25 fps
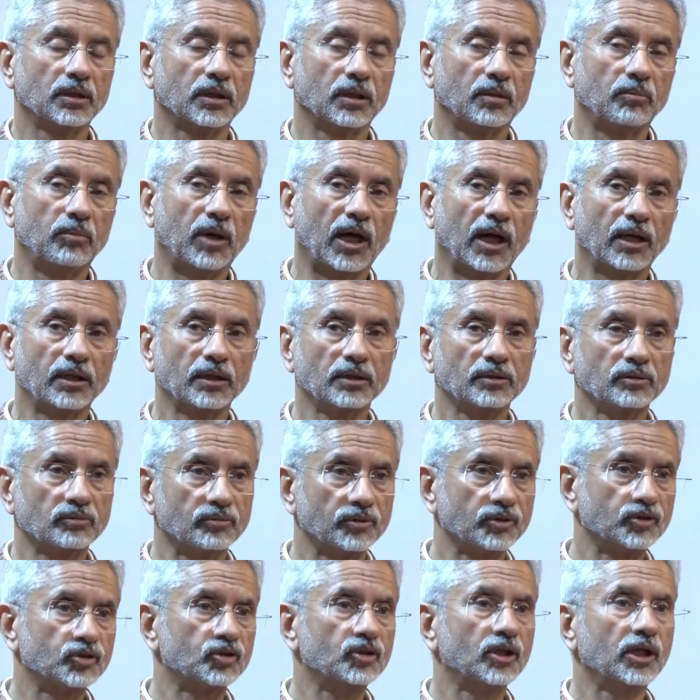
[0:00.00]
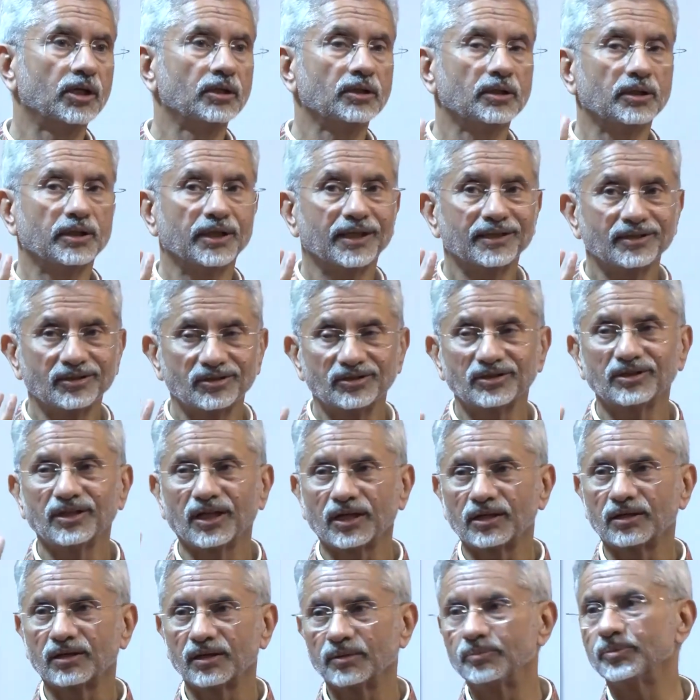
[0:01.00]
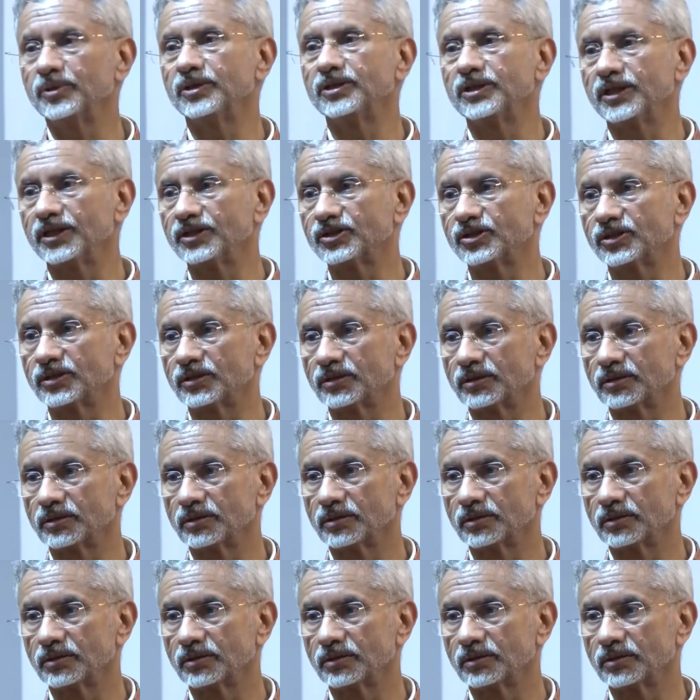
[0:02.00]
a Bharat which then gets that reputation,